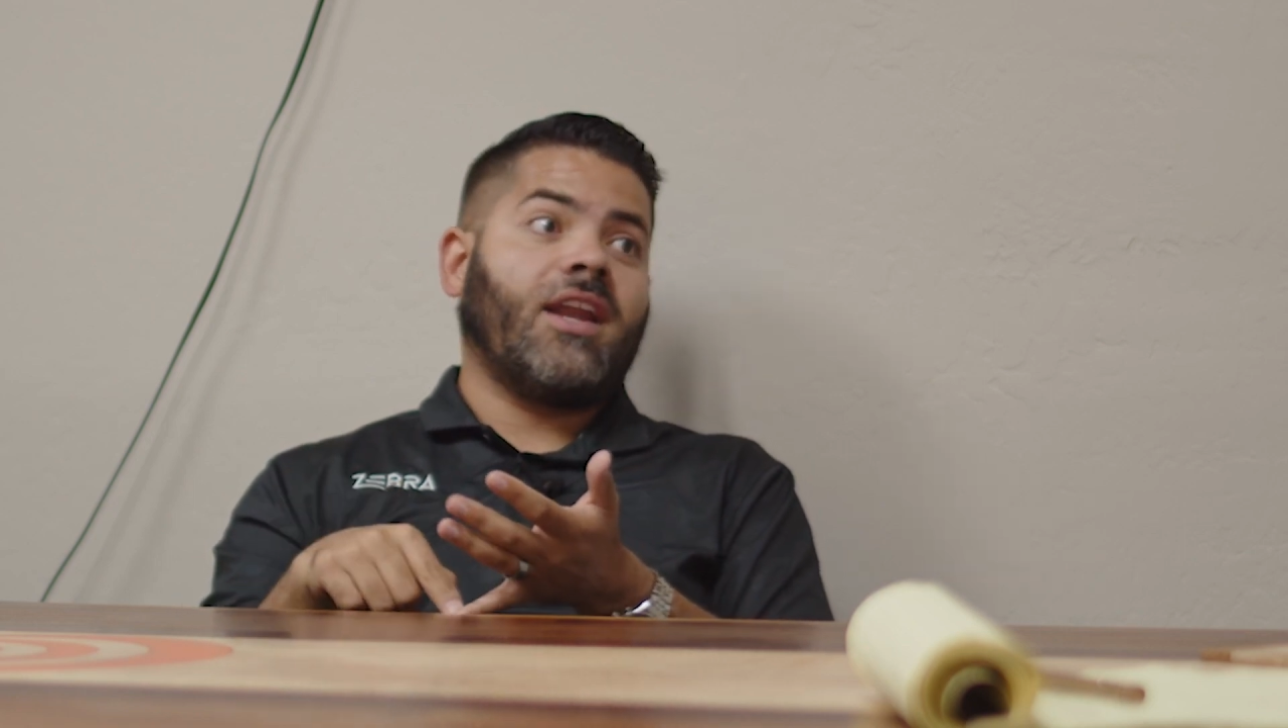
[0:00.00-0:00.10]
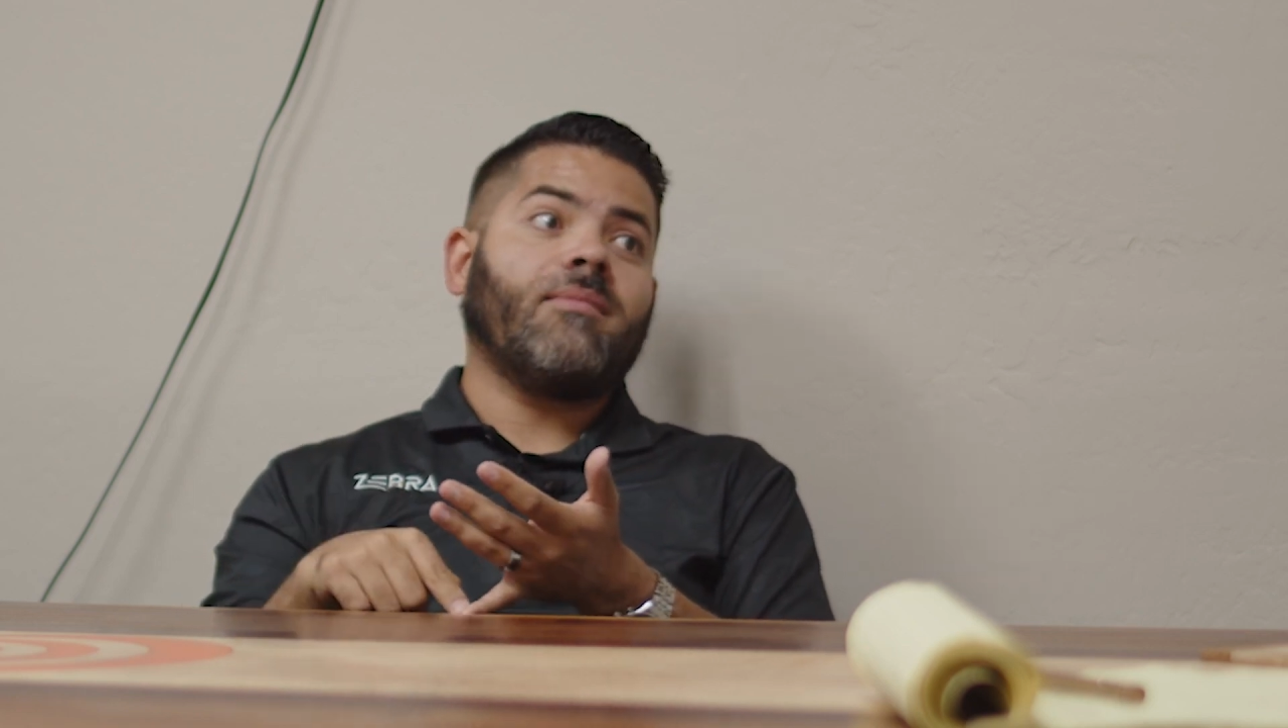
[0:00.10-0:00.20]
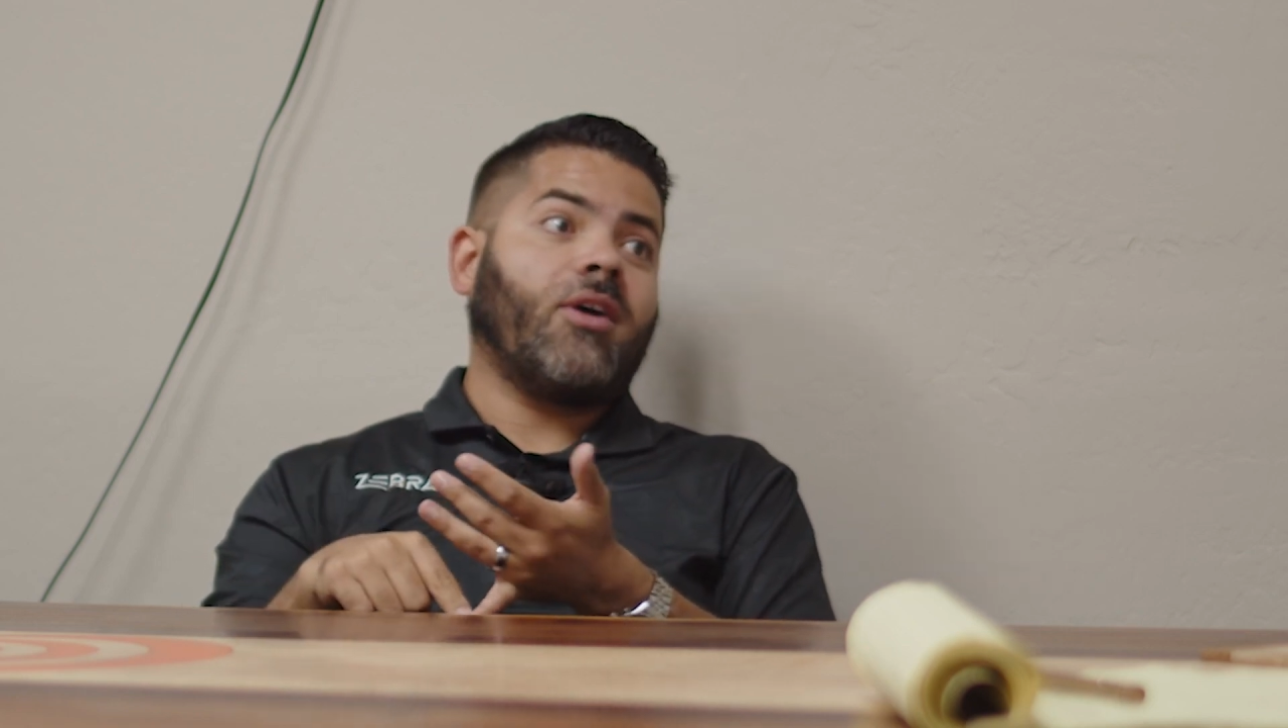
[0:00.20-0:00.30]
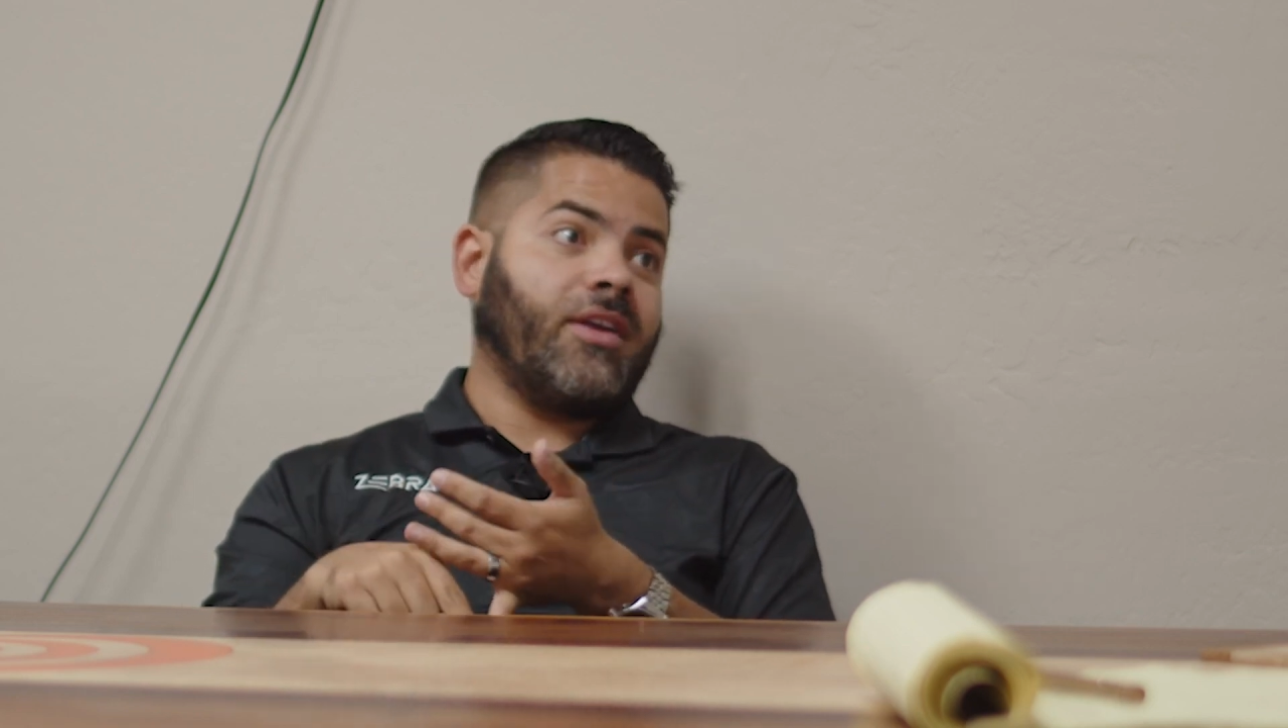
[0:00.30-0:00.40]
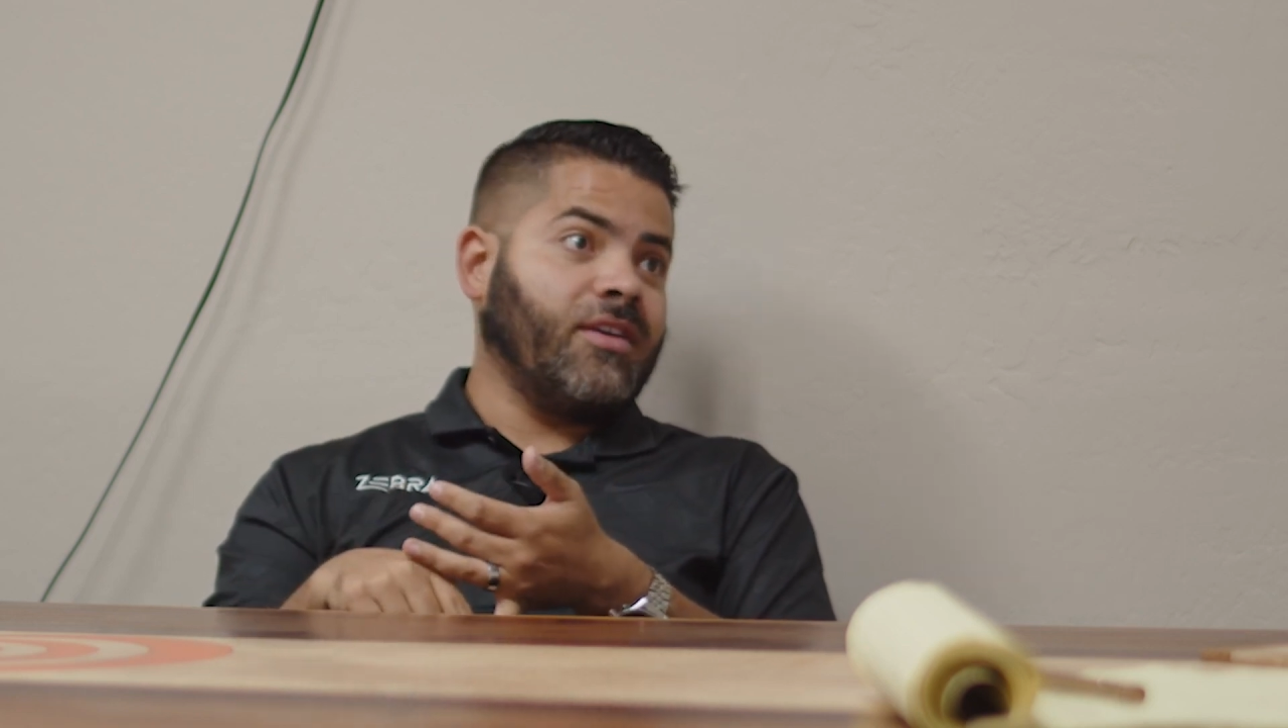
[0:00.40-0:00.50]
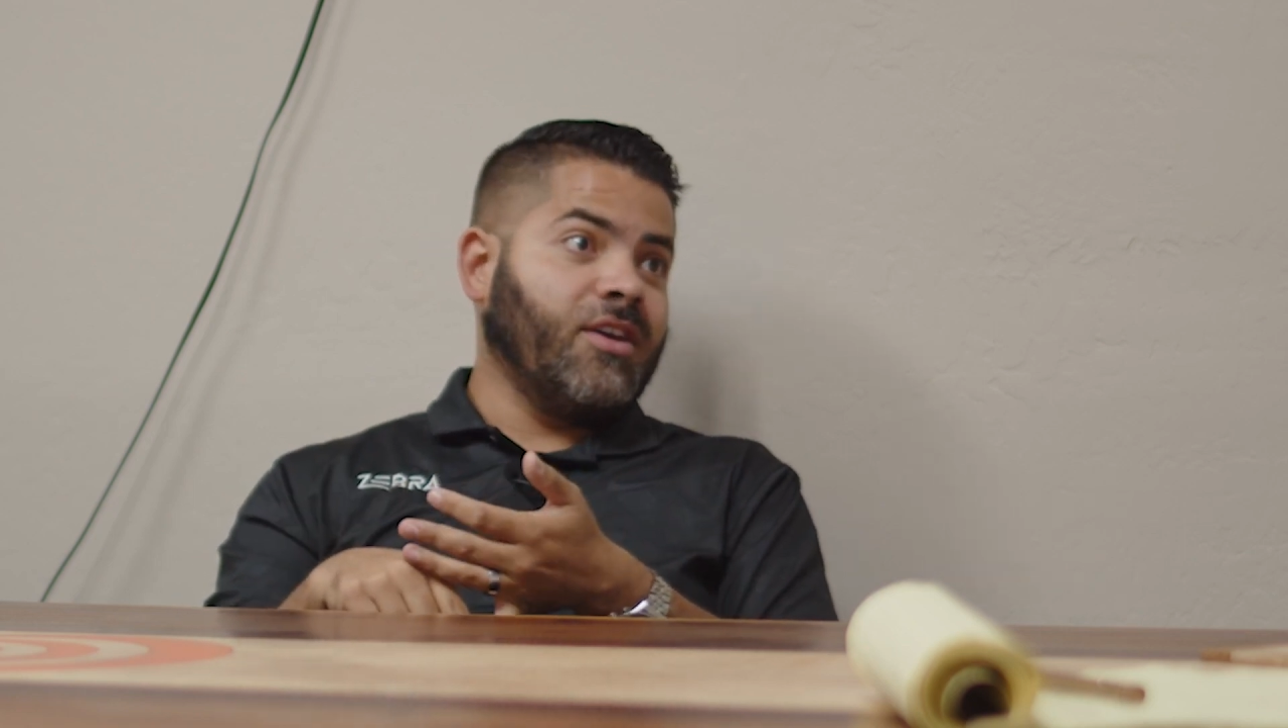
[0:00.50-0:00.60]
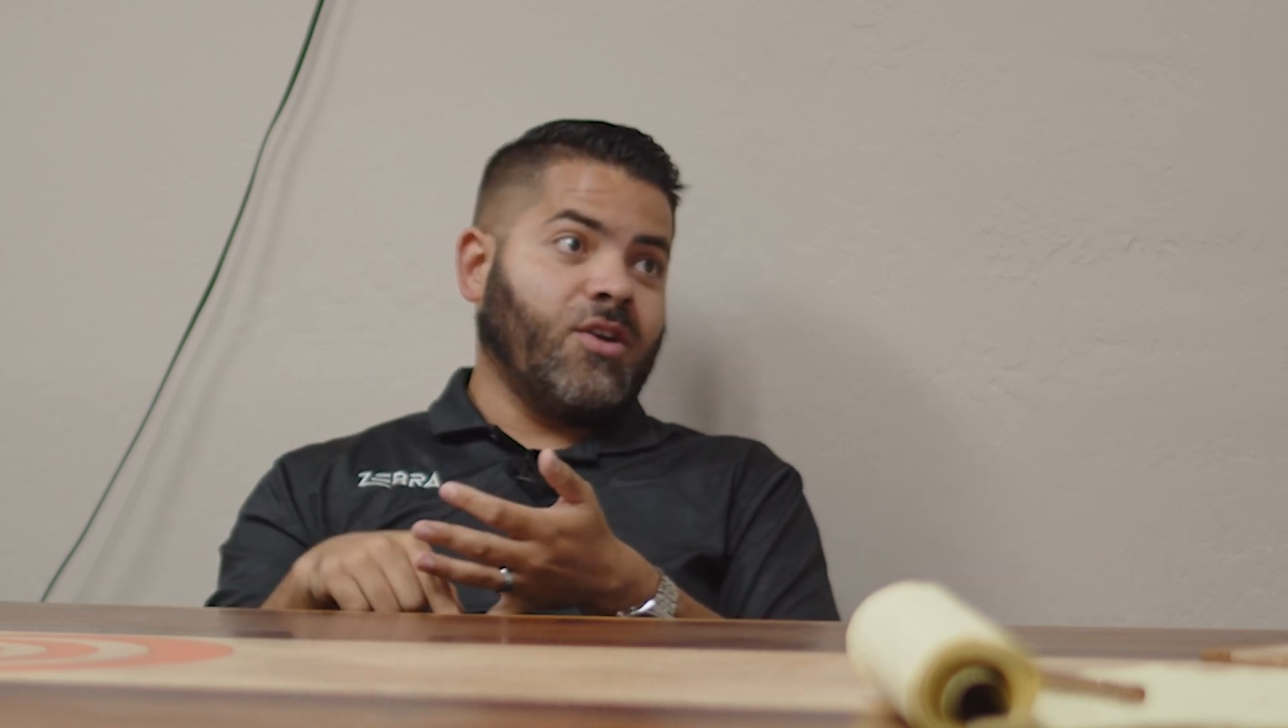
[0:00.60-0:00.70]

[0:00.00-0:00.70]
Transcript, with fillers: any money.